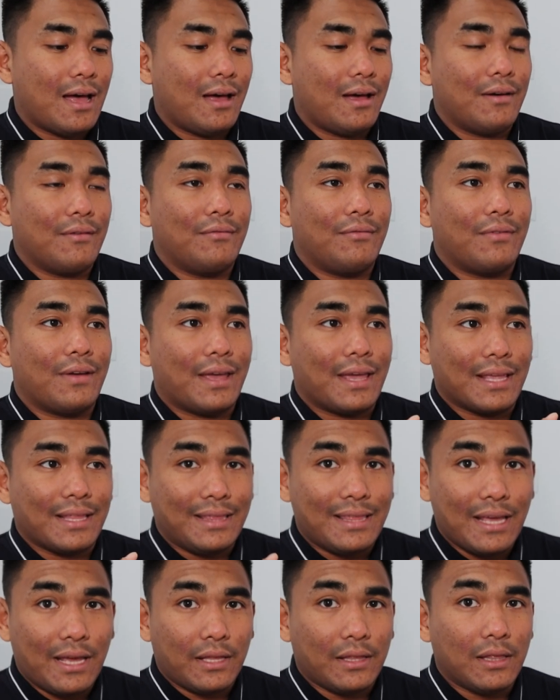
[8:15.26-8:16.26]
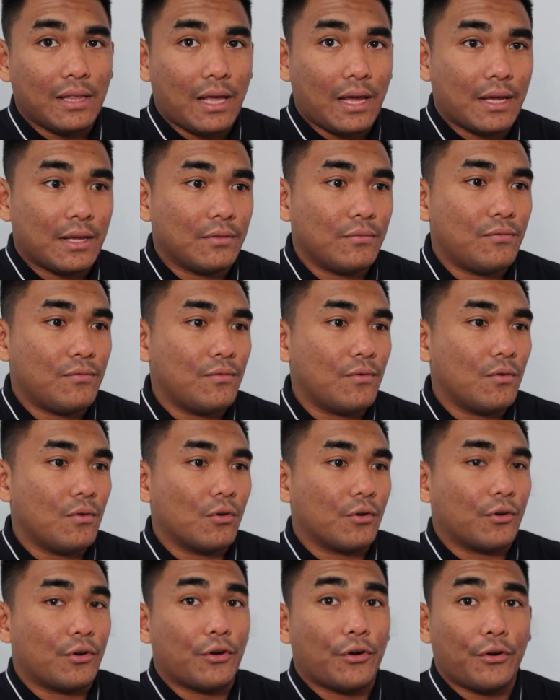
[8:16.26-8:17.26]
have a deadline
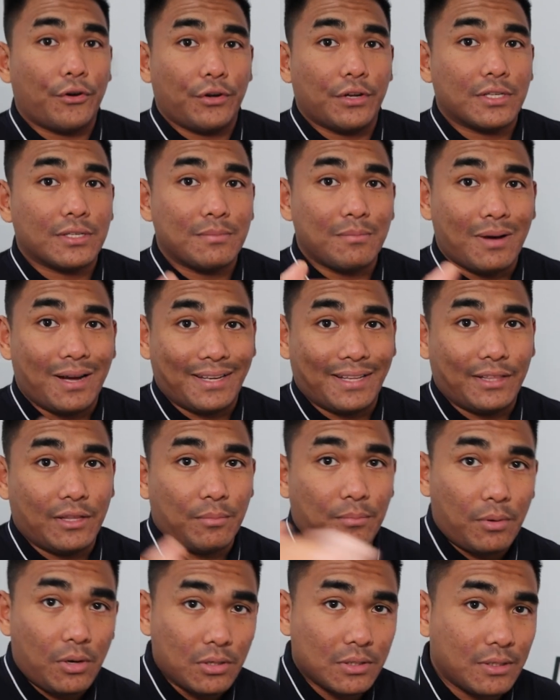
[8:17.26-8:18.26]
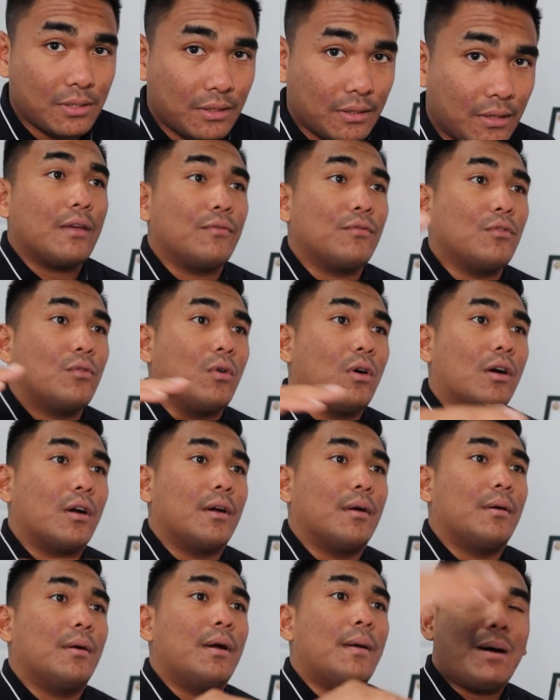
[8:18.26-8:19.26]
for earnest money deposit. If you
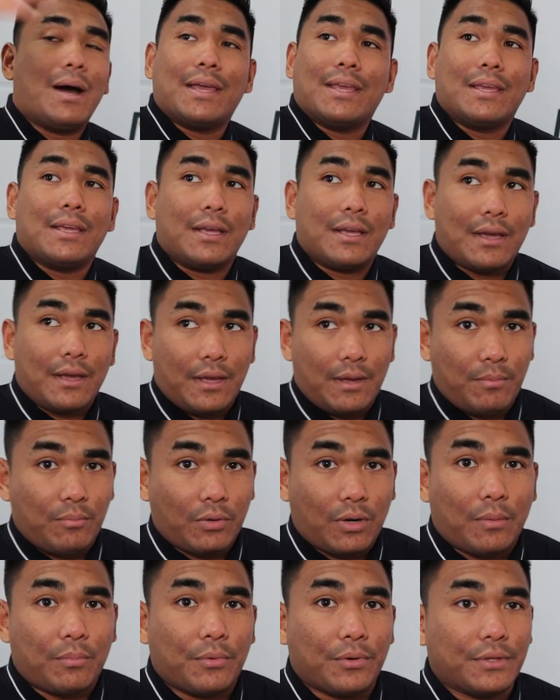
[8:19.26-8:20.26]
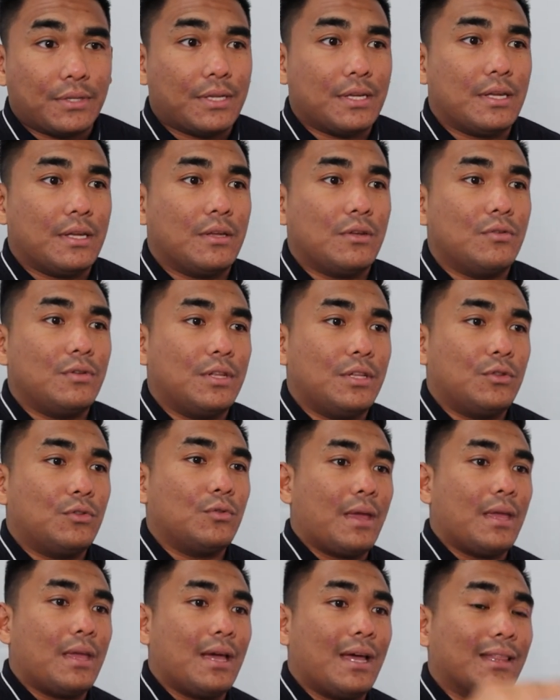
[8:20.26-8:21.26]
are buying a property, you need to
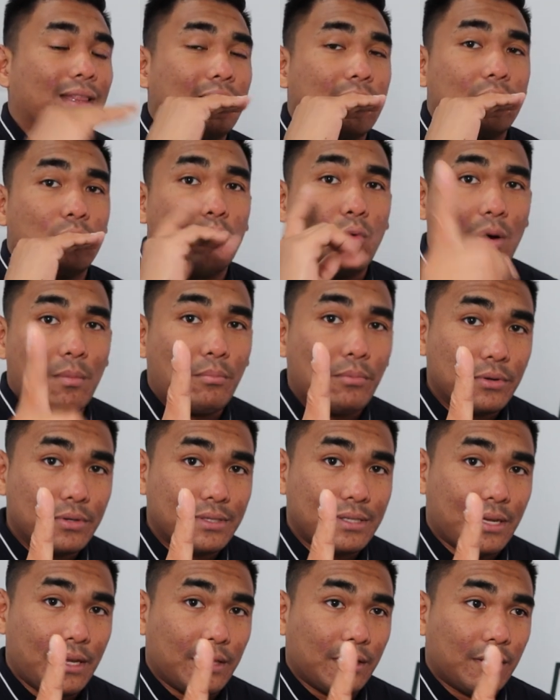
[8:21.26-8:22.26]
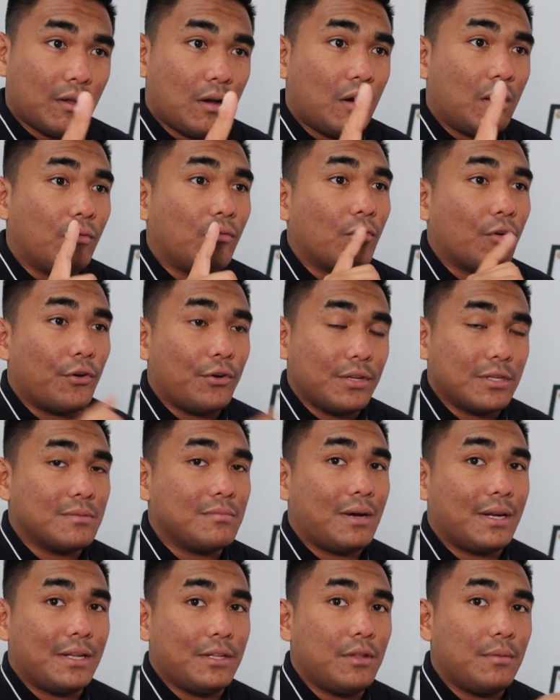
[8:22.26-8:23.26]
pay at least one percent of earnest
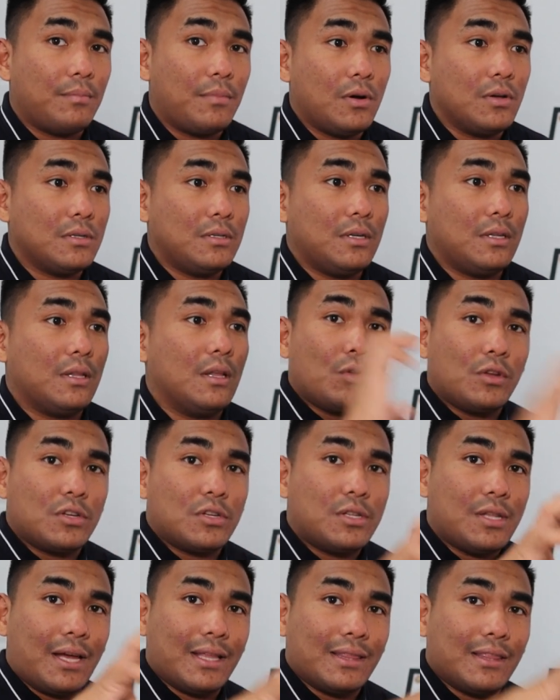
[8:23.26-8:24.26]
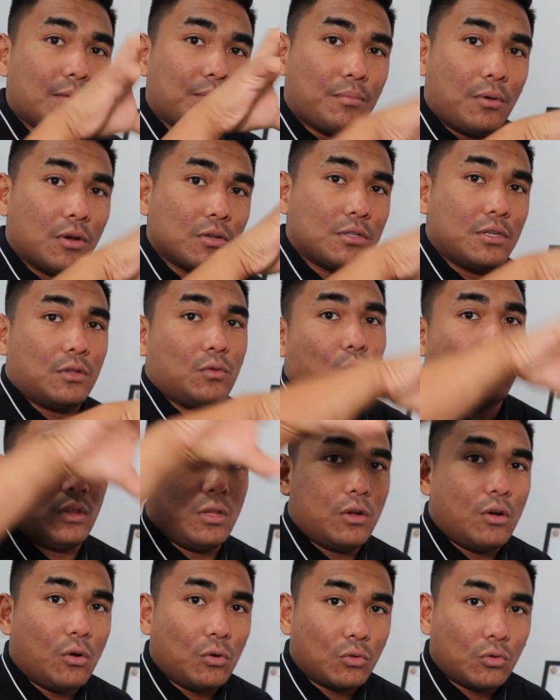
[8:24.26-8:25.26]
money deposit, which that deposit will
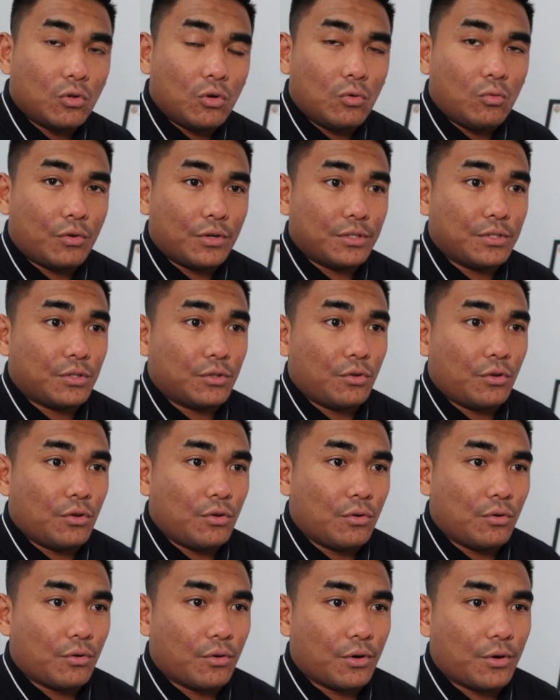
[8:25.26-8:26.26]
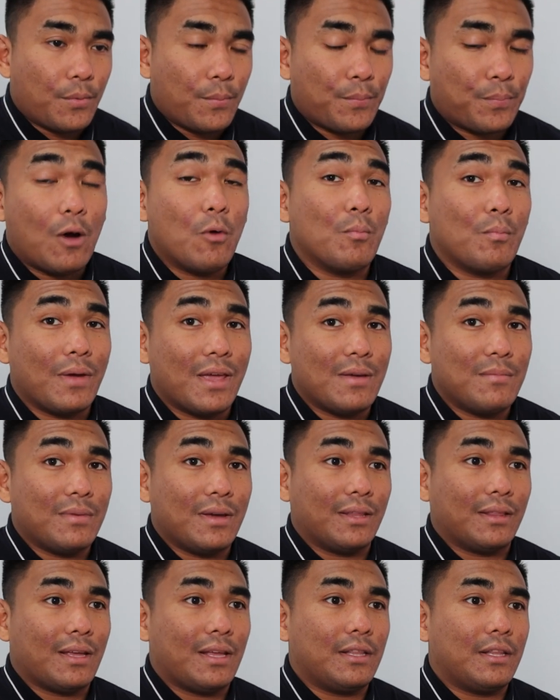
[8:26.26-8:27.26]
go towards to your down
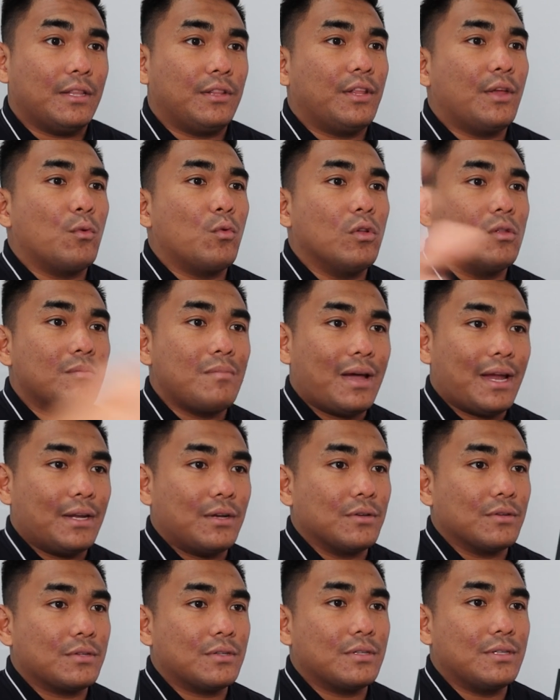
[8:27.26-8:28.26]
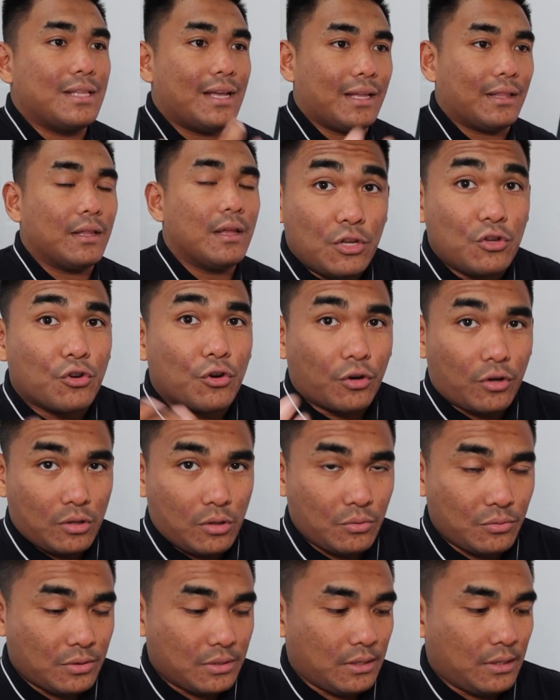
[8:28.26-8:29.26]
payment, and they will minus that in your
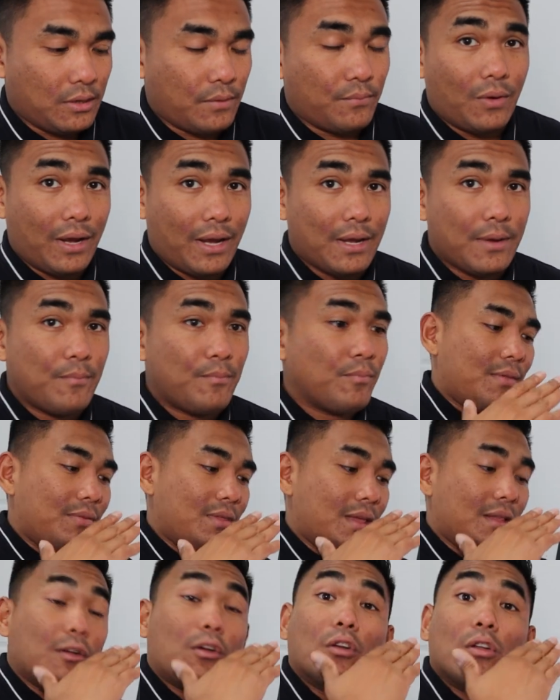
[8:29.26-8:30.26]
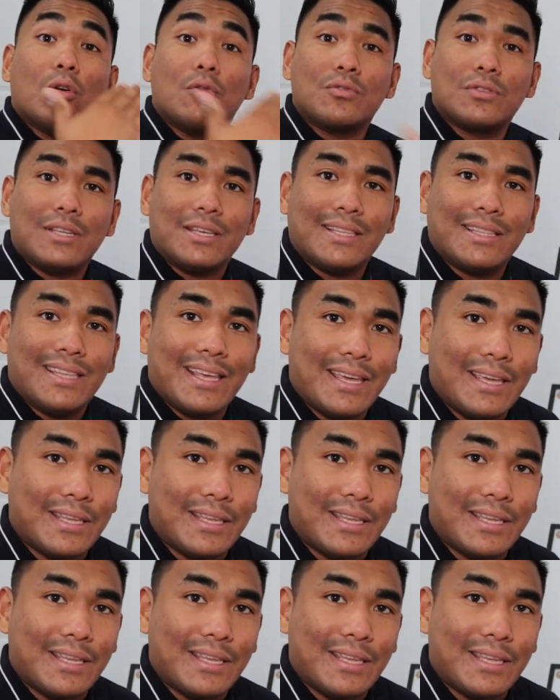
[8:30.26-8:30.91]
closing, okay? And then closing